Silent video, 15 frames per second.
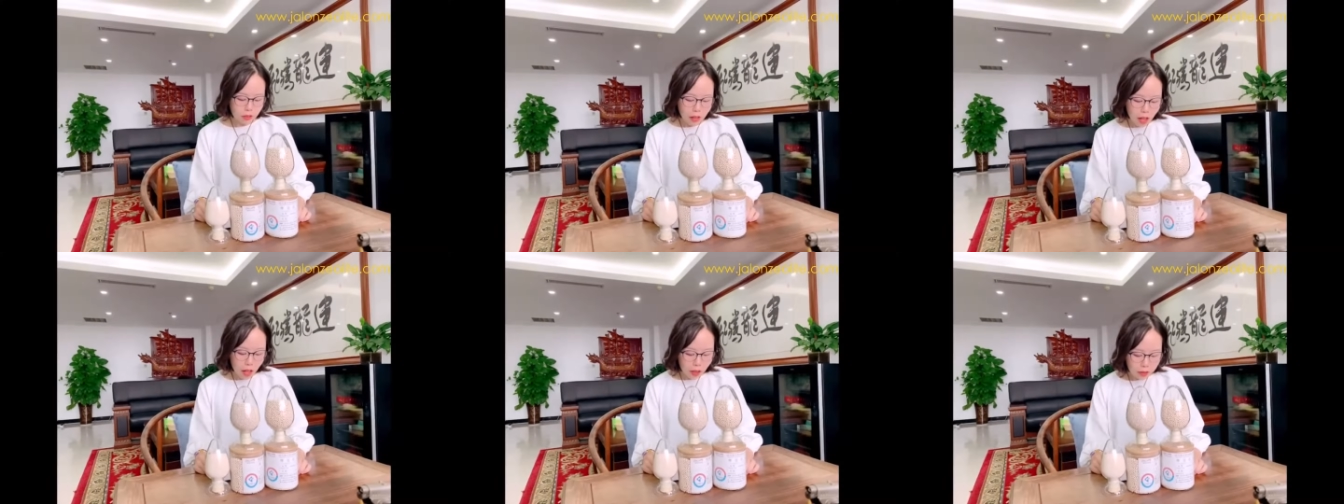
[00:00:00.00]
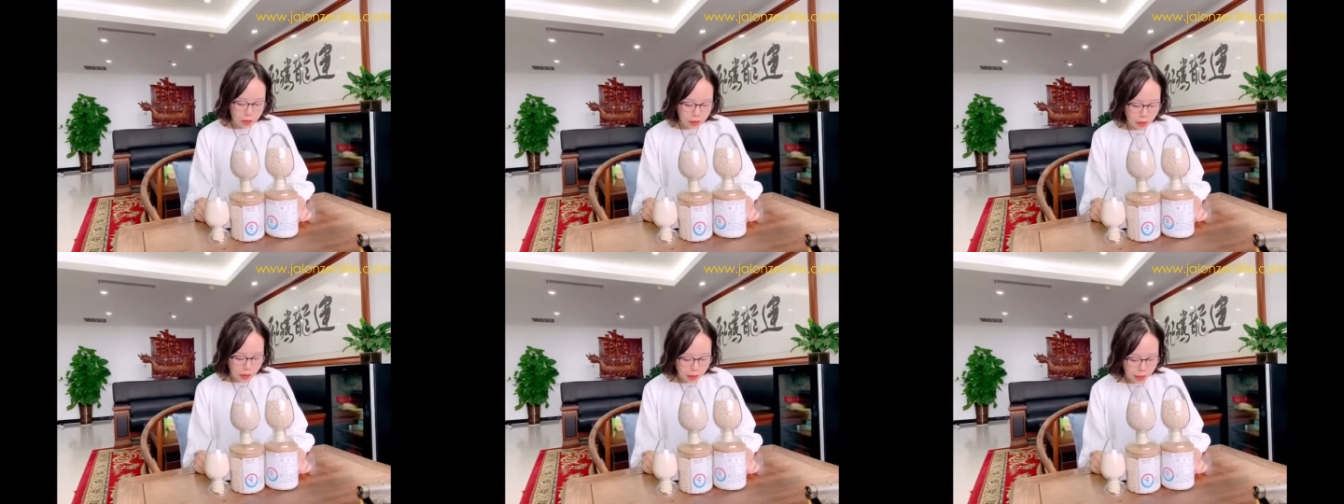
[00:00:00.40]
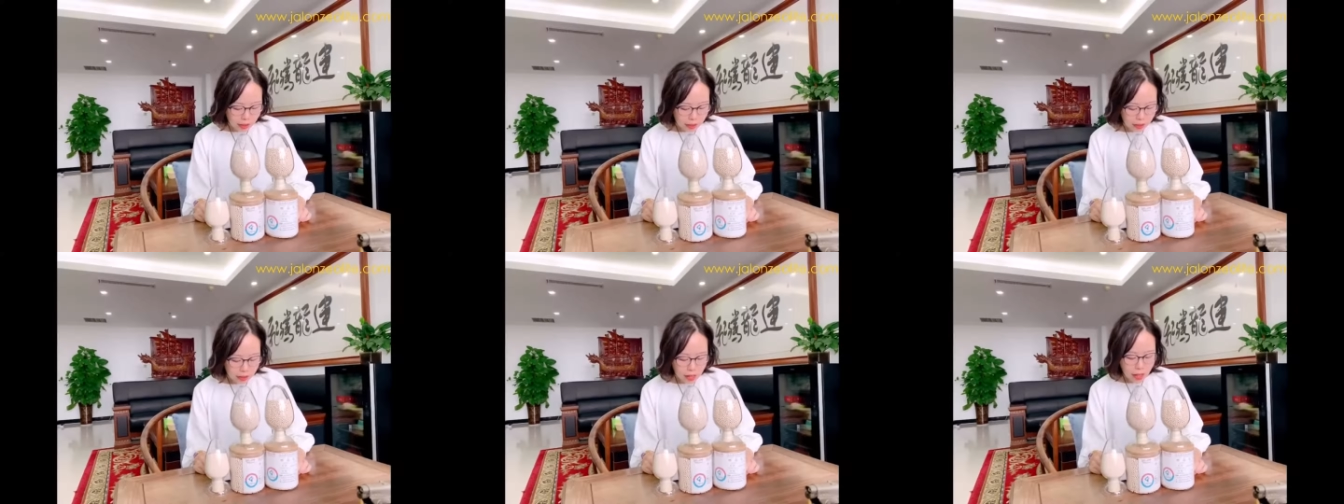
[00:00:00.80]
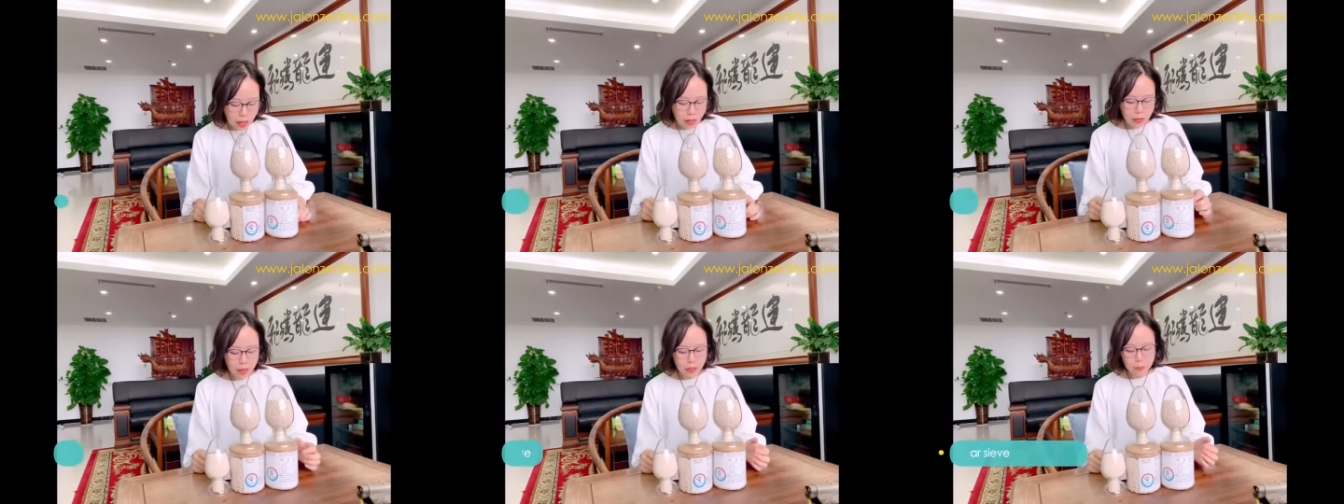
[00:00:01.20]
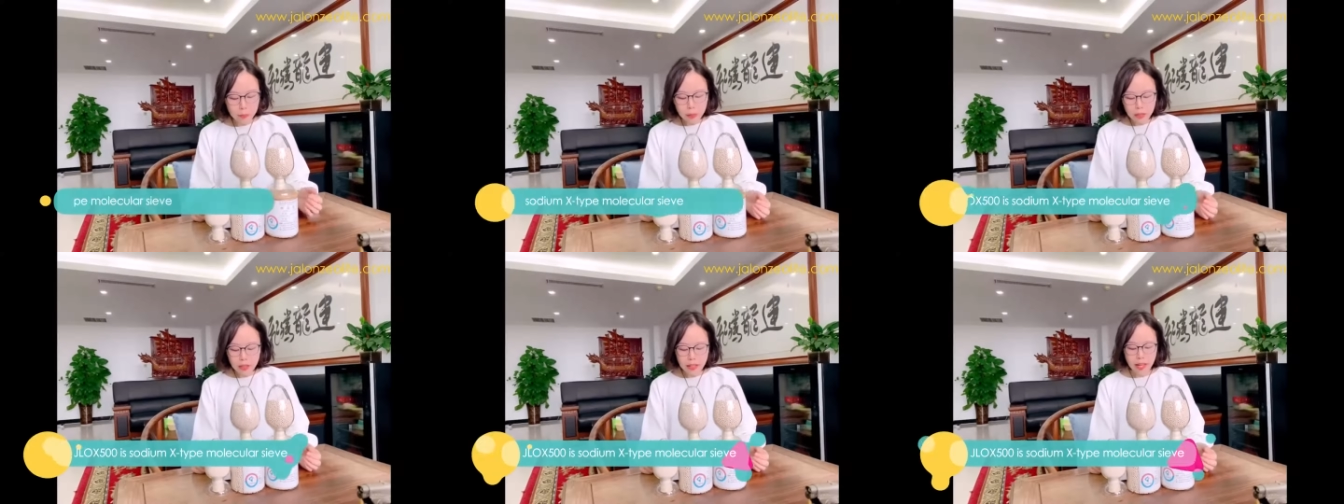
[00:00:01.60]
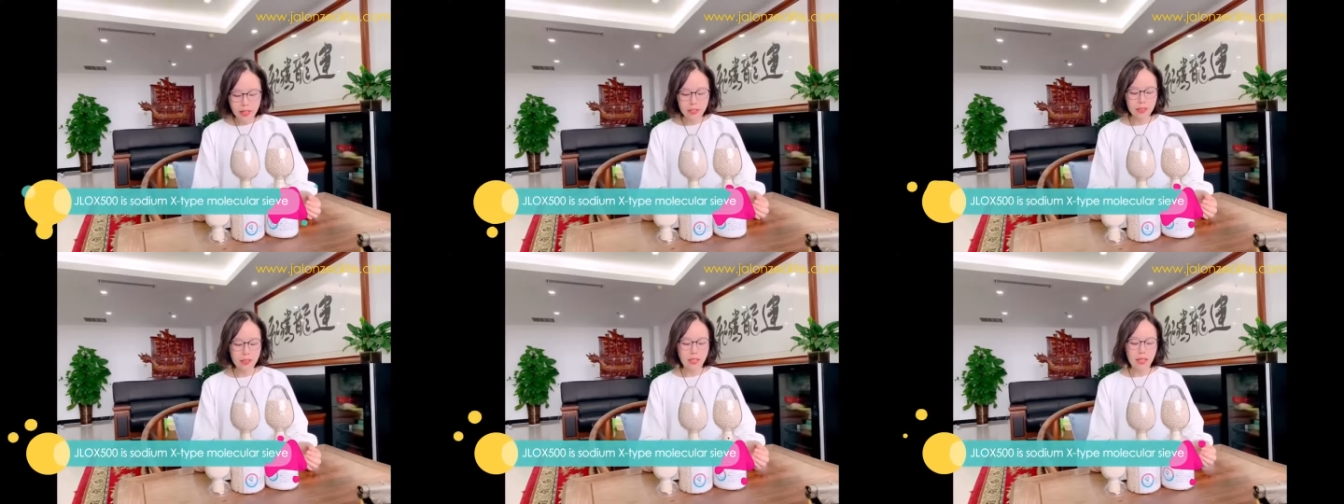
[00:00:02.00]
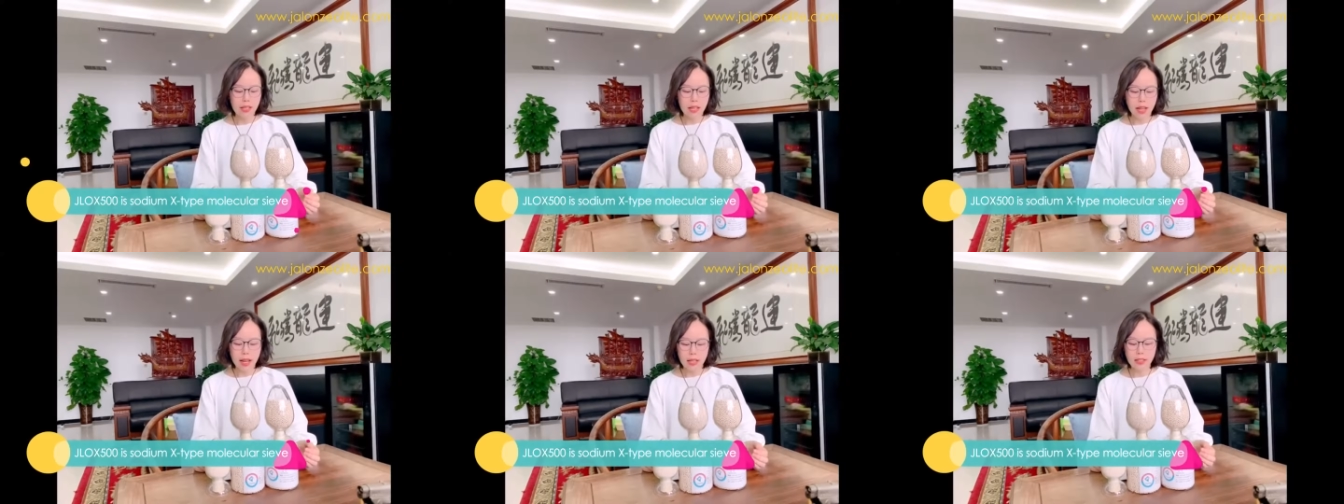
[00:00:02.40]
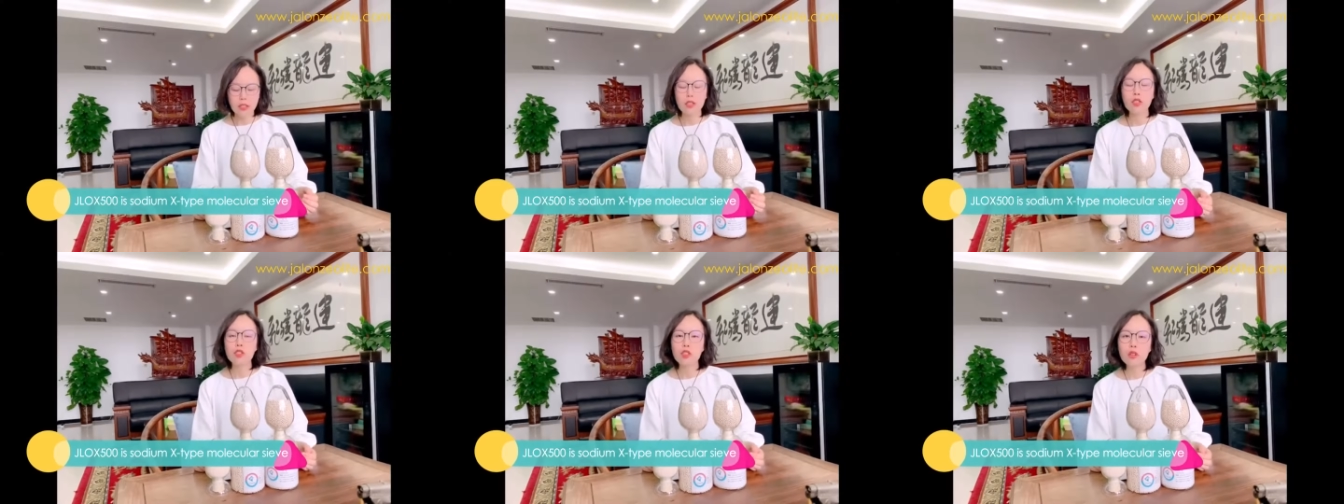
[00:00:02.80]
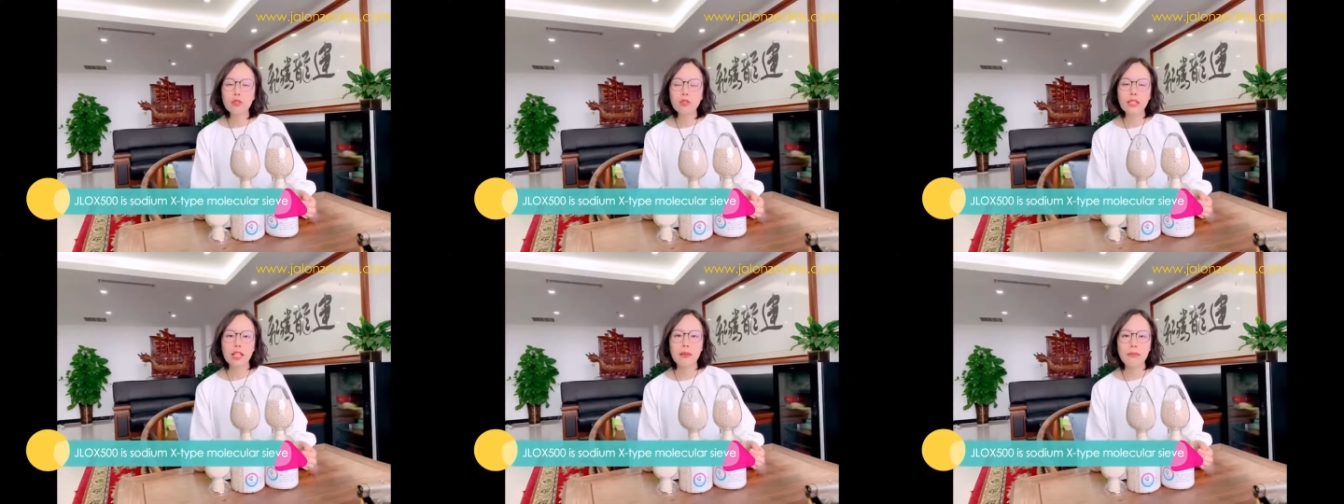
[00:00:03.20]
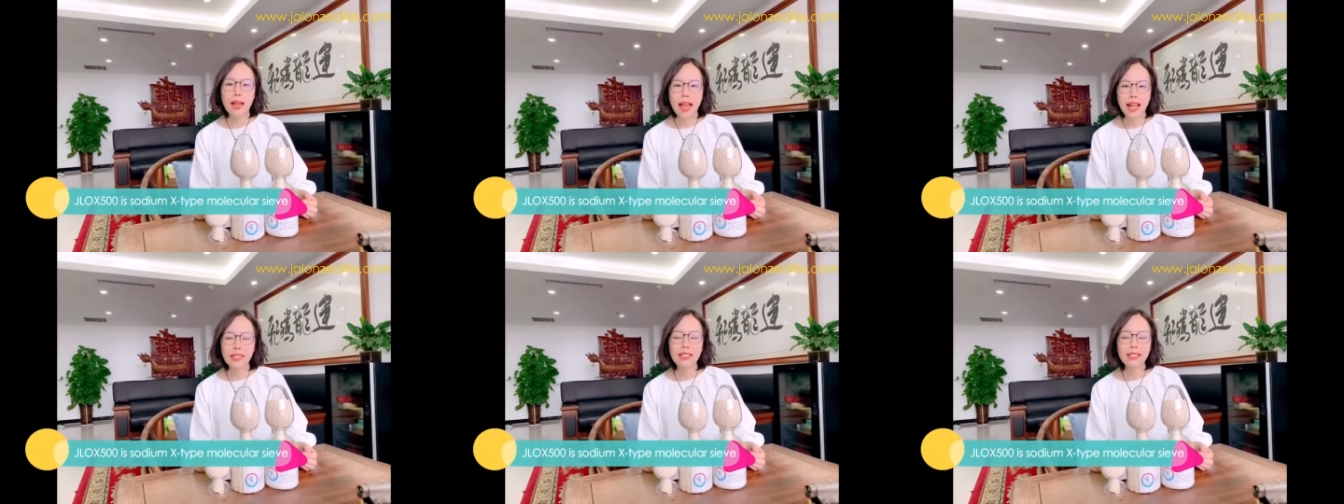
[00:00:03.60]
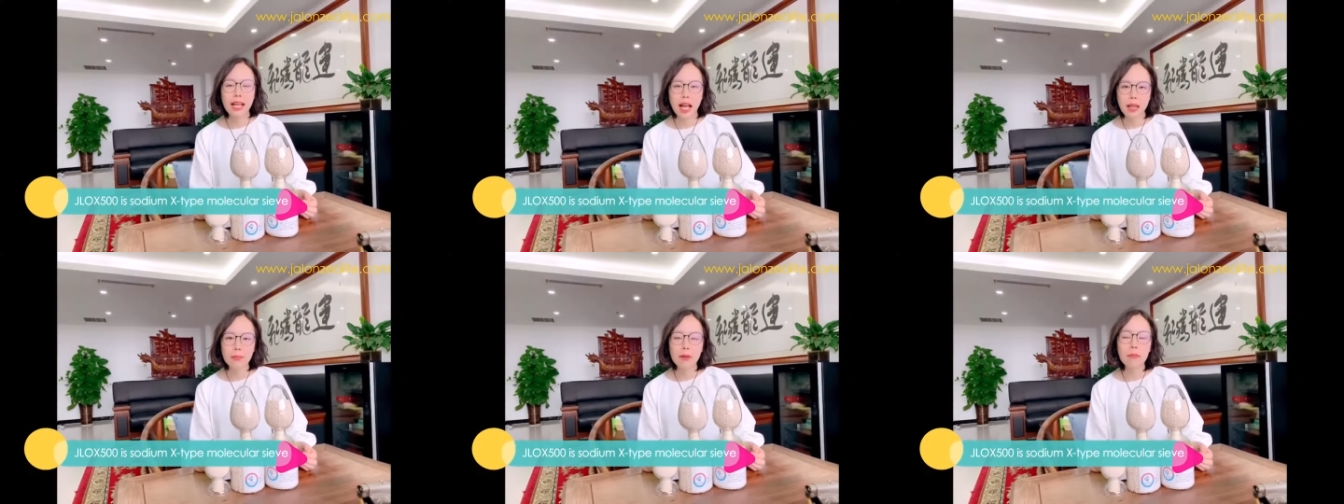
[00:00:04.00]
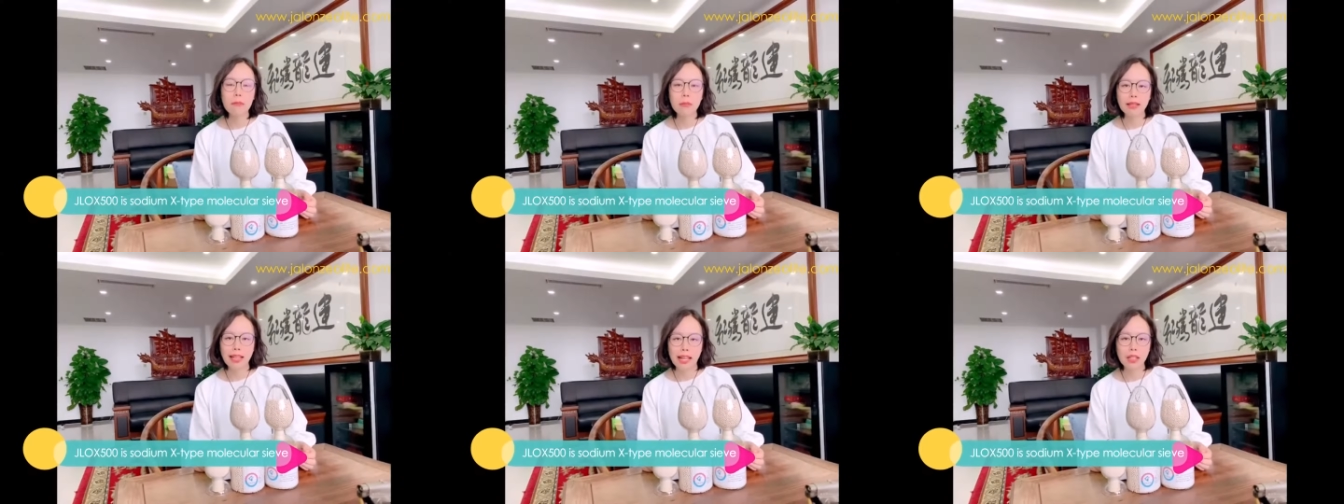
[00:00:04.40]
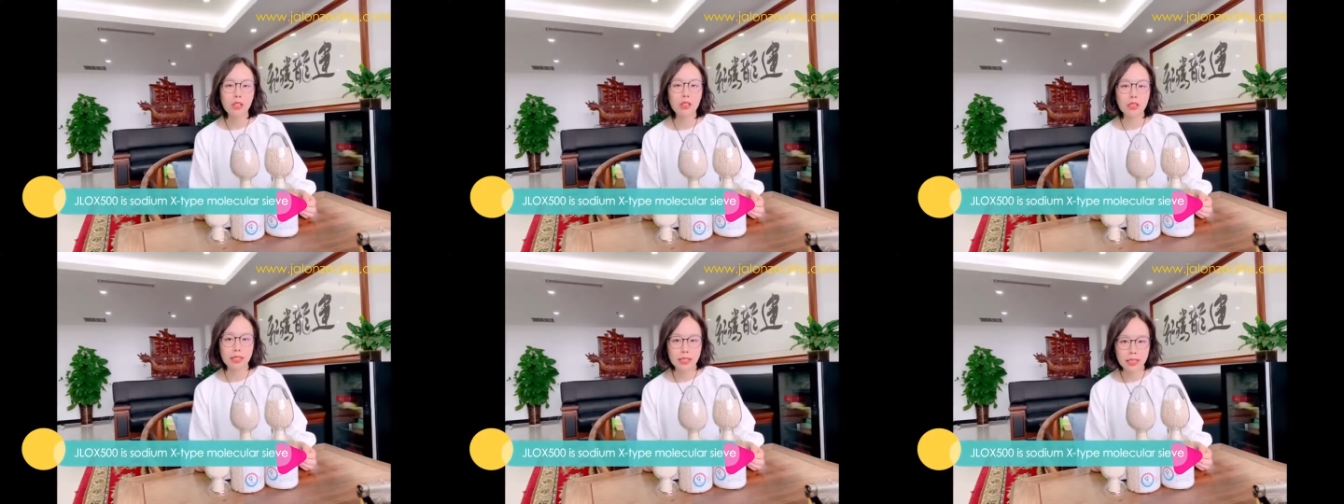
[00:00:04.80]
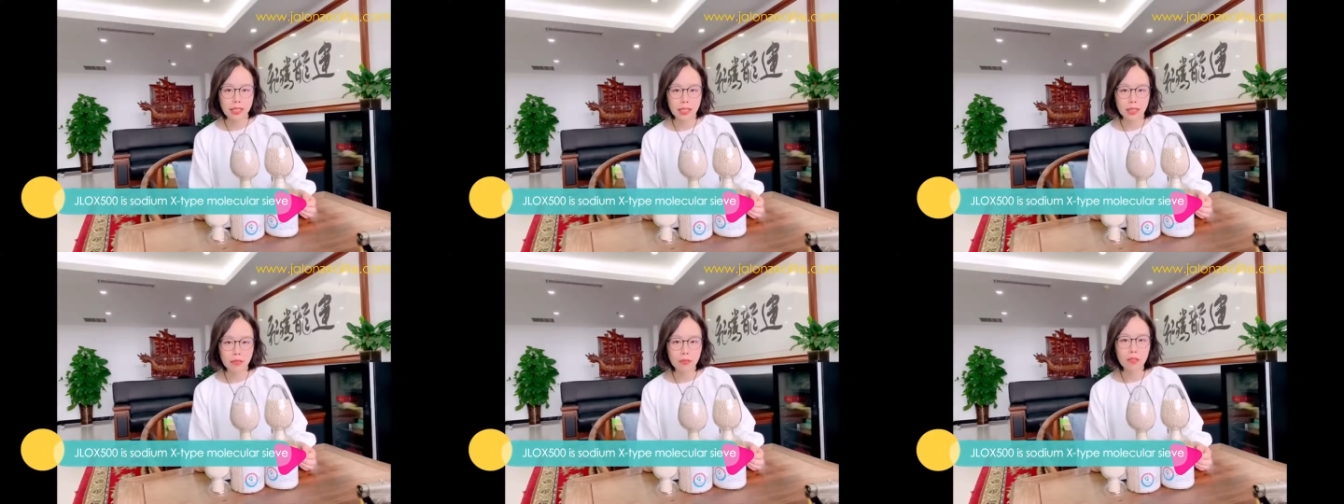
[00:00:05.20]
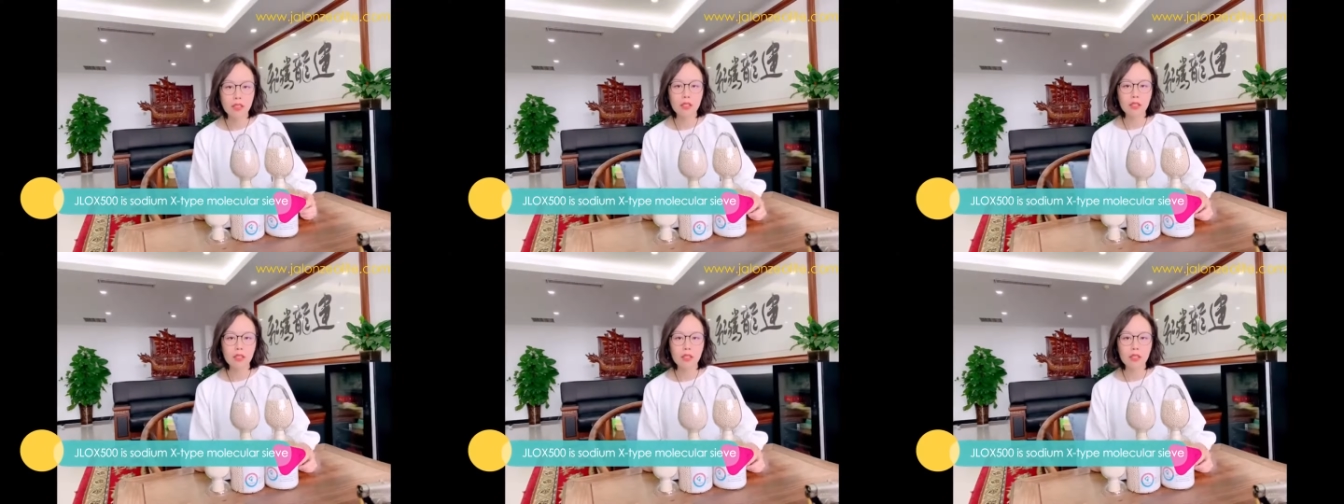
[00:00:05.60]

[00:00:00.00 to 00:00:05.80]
The answer is this product is sodium X-type molecular sieve.